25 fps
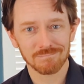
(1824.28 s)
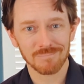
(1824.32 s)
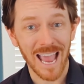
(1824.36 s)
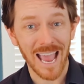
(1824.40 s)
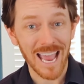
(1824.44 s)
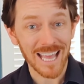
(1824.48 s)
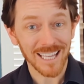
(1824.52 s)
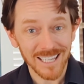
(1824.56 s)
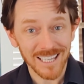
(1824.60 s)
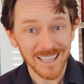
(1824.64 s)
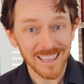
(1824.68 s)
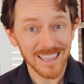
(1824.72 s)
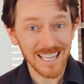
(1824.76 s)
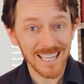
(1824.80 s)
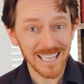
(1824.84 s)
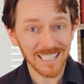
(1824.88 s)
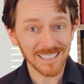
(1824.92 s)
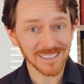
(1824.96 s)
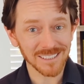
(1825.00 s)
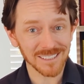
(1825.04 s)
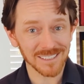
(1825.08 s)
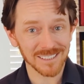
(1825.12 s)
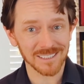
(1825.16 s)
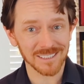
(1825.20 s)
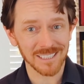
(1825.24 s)
And
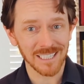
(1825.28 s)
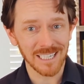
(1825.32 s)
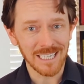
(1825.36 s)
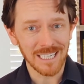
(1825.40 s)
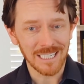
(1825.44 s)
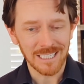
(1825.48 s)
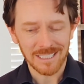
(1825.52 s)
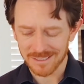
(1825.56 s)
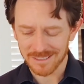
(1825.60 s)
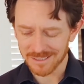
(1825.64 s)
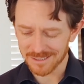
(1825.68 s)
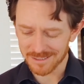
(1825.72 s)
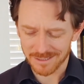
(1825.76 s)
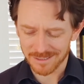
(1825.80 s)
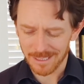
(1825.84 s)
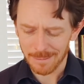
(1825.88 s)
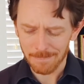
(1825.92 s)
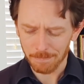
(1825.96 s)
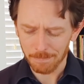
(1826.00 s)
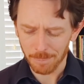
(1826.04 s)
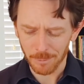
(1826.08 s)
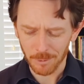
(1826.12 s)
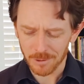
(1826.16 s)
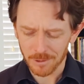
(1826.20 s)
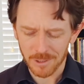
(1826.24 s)
this
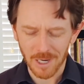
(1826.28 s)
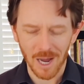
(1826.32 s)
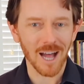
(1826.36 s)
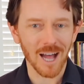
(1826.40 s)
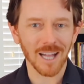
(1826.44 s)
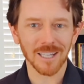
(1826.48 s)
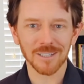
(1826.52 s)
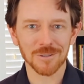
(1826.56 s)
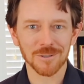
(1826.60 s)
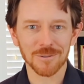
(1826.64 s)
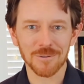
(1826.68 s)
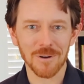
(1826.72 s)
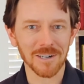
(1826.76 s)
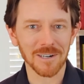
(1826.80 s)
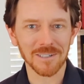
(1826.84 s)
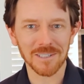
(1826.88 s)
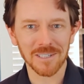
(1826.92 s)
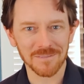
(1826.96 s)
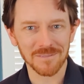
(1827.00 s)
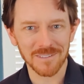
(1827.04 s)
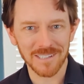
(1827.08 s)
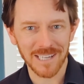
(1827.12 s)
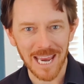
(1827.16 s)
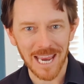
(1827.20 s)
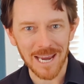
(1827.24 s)
simple construct
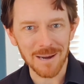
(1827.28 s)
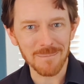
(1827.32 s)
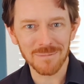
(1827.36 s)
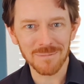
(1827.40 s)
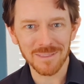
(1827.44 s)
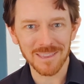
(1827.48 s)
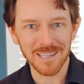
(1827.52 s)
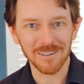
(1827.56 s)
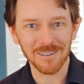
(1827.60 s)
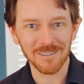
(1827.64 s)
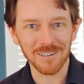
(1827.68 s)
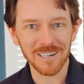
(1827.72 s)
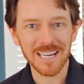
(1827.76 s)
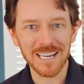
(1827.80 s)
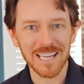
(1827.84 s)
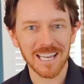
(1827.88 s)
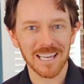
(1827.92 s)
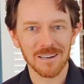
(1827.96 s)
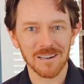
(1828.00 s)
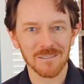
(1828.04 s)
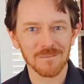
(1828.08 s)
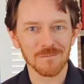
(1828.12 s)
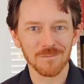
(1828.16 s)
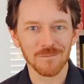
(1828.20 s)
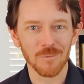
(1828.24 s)
of game theory
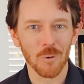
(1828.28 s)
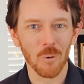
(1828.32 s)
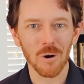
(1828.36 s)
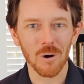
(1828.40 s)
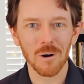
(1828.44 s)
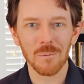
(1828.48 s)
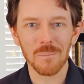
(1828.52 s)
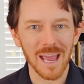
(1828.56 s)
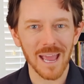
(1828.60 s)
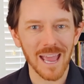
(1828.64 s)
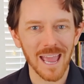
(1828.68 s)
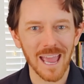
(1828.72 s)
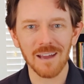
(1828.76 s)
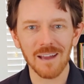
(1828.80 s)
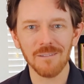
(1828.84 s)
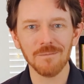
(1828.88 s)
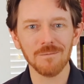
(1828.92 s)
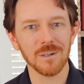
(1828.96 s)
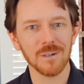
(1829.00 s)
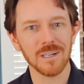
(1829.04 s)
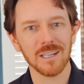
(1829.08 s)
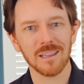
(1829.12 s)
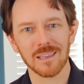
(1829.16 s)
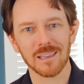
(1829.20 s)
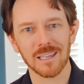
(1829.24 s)
can inform
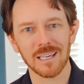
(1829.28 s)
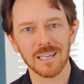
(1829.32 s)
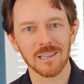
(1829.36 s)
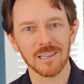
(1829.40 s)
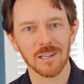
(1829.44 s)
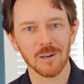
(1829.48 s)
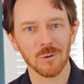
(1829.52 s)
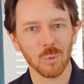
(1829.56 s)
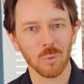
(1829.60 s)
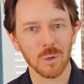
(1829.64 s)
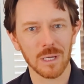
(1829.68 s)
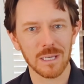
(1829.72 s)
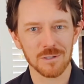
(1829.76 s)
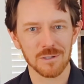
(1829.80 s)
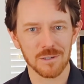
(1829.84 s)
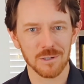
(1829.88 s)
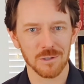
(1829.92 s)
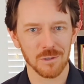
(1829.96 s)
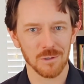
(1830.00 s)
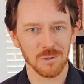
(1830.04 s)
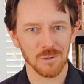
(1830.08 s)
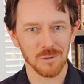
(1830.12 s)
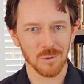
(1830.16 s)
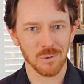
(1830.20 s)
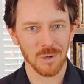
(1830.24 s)
everything that we
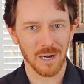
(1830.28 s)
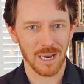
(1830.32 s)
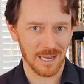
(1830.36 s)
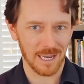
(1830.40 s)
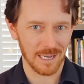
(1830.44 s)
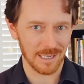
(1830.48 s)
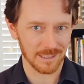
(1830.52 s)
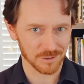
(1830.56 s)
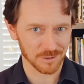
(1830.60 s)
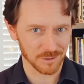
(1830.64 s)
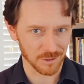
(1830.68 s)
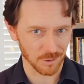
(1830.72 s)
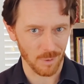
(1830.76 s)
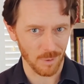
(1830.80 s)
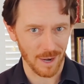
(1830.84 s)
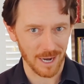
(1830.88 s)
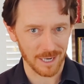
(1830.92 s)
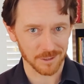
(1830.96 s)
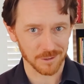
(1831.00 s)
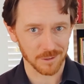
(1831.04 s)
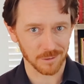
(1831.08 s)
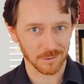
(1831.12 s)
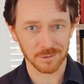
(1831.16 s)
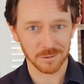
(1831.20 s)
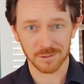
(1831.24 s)
do as
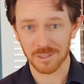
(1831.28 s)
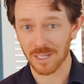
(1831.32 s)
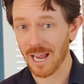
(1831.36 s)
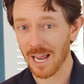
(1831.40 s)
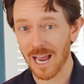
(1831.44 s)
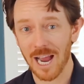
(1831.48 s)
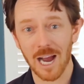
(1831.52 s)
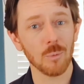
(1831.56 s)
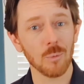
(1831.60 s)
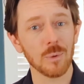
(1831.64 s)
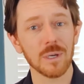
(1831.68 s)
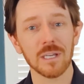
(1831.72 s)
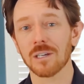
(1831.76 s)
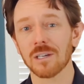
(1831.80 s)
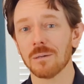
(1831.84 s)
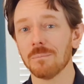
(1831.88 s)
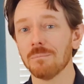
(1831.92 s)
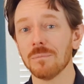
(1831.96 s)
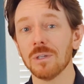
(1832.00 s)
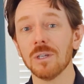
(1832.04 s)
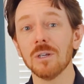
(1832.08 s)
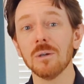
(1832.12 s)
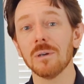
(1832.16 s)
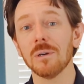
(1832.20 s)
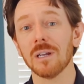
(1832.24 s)
directors and how we
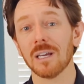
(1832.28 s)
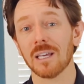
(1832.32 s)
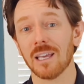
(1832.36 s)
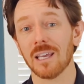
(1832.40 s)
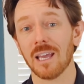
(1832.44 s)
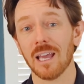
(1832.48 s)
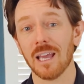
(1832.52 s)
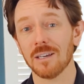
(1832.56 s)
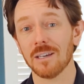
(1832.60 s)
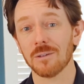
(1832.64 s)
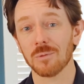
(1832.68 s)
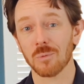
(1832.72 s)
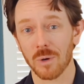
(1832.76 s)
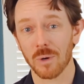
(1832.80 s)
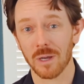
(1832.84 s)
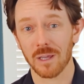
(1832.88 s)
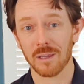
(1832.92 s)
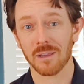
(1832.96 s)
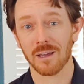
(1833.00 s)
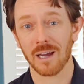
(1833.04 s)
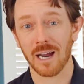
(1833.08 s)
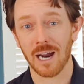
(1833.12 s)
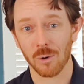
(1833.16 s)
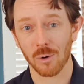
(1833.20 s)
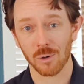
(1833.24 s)
communicate
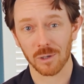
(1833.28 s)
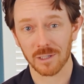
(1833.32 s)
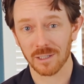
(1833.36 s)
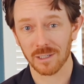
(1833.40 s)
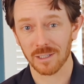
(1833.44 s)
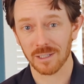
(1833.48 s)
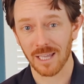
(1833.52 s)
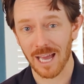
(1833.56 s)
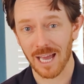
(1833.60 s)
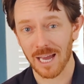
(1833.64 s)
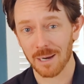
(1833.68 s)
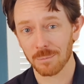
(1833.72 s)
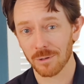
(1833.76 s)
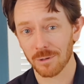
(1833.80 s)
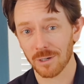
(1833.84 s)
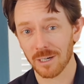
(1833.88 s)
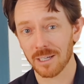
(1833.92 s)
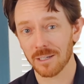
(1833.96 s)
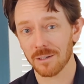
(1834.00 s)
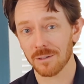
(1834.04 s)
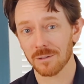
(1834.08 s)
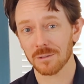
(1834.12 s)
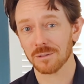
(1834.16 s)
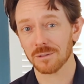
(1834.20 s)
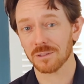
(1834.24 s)
with our
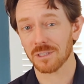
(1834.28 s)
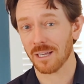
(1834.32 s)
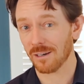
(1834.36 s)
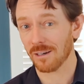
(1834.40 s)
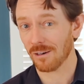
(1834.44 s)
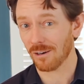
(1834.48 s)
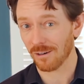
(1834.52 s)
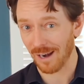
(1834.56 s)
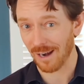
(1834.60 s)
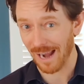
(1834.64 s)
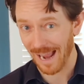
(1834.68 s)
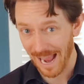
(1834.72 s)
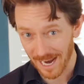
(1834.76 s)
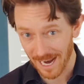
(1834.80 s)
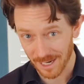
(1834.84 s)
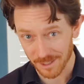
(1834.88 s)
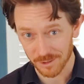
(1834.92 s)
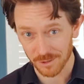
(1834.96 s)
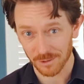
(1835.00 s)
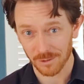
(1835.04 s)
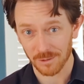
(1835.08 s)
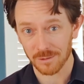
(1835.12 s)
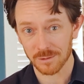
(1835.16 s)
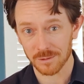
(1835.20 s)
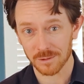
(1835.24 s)
collaborators and our
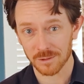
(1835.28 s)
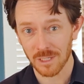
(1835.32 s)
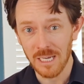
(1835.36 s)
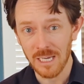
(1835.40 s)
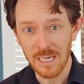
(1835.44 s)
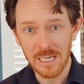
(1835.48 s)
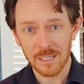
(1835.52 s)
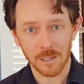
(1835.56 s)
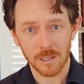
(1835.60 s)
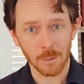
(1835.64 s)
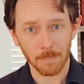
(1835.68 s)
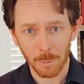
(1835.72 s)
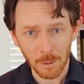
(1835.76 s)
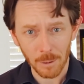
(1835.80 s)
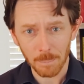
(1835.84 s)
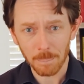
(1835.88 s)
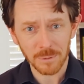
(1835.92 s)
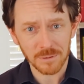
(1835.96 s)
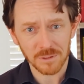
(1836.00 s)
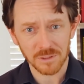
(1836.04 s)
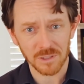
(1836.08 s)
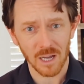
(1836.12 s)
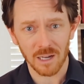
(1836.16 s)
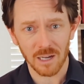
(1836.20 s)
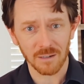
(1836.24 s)
actors. The
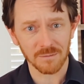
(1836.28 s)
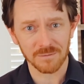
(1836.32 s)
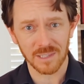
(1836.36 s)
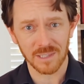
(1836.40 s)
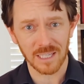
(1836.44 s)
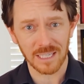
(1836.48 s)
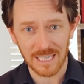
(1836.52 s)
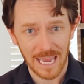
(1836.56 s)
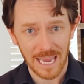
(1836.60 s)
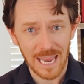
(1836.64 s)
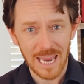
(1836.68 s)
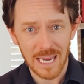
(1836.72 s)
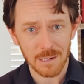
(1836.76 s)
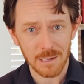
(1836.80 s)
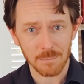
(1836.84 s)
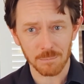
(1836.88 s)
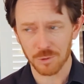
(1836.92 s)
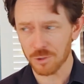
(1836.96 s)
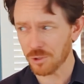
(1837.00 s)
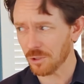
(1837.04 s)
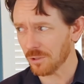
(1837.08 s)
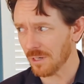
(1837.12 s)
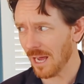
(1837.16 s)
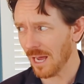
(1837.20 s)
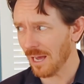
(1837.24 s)
purpose of the game
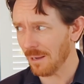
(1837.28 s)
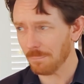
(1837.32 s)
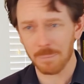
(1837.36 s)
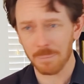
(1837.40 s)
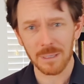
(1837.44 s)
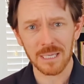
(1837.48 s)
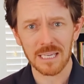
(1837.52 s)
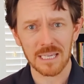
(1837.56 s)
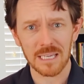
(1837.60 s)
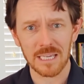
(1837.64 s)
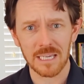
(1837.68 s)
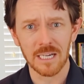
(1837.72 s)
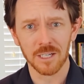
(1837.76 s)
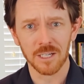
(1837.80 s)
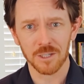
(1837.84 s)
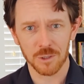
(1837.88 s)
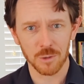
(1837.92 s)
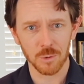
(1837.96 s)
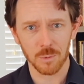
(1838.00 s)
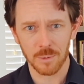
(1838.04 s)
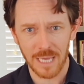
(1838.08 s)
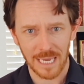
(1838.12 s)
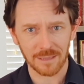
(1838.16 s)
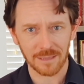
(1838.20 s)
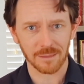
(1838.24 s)
should not be
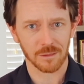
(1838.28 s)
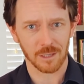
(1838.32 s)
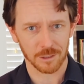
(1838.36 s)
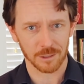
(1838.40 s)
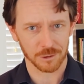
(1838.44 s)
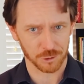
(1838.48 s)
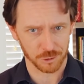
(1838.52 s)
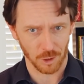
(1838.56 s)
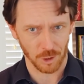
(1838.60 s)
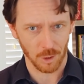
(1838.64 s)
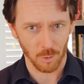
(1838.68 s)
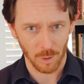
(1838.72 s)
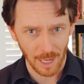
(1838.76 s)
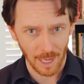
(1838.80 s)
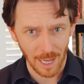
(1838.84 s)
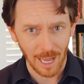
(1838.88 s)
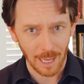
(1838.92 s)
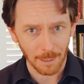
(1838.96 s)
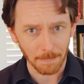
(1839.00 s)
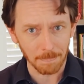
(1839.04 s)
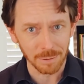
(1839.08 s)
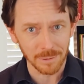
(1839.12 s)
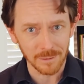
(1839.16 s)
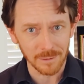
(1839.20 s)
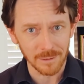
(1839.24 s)
to get the show
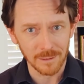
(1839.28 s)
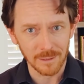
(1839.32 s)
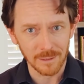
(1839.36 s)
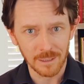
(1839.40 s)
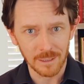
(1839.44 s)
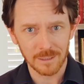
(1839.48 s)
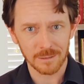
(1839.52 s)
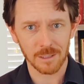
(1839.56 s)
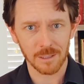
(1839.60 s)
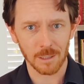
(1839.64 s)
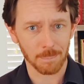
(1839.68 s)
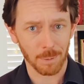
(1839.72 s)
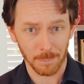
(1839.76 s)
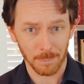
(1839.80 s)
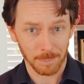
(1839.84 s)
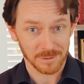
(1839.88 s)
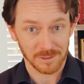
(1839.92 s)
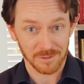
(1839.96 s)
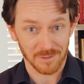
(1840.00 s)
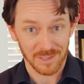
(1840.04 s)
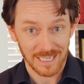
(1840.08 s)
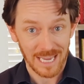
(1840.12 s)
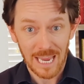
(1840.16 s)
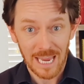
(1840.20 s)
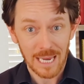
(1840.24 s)
up. The
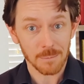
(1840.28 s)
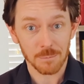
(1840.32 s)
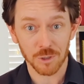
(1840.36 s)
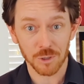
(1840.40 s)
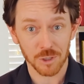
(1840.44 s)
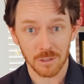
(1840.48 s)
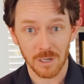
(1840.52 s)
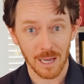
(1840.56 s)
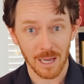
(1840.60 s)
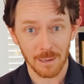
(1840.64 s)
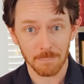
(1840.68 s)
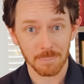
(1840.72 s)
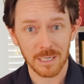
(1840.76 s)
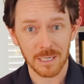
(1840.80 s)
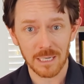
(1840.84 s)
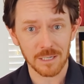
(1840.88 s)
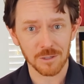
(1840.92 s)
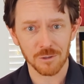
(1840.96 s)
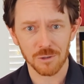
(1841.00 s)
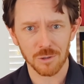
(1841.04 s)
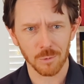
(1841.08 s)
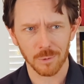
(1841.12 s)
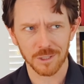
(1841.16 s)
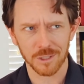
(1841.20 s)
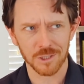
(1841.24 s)
purpose of the game should not be
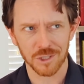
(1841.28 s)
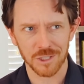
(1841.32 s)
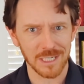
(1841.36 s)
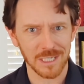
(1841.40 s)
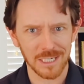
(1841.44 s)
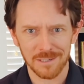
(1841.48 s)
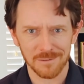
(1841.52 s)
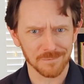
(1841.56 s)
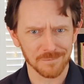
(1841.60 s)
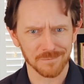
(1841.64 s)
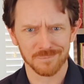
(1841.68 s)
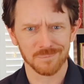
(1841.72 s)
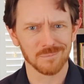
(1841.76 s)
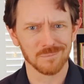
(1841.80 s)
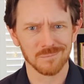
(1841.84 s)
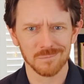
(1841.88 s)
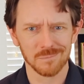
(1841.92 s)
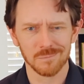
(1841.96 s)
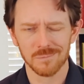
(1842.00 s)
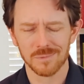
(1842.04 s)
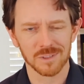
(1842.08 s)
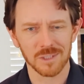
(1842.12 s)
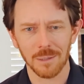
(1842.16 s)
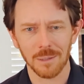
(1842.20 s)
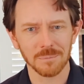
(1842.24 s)
to achieve
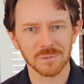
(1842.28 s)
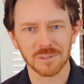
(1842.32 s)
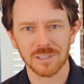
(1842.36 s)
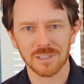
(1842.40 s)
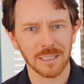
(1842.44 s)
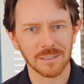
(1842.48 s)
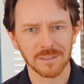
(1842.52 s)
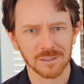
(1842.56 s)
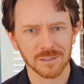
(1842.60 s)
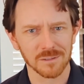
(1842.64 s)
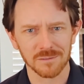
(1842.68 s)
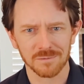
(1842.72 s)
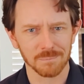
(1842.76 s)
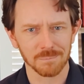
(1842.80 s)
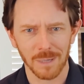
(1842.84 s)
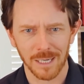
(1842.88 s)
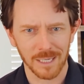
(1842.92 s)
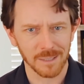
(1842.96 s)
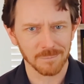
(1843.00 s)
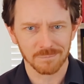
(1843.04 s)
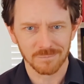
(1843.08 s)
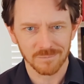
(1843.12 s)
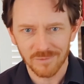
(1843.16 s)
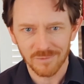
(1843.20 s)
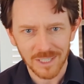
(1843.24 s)
some sense of
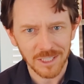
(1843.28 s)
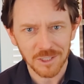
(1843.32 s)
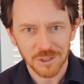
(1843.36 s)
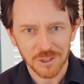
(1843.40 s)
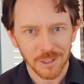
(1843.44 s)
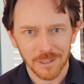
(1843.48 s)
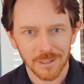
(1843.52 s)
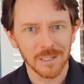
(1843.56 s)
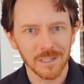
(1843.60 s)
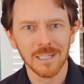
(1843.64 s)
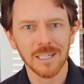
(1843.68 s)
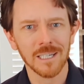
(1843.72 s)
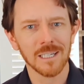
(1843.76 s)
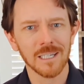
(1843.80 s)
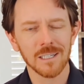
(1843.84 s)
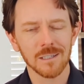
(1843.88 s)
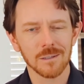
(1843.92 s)
my vision.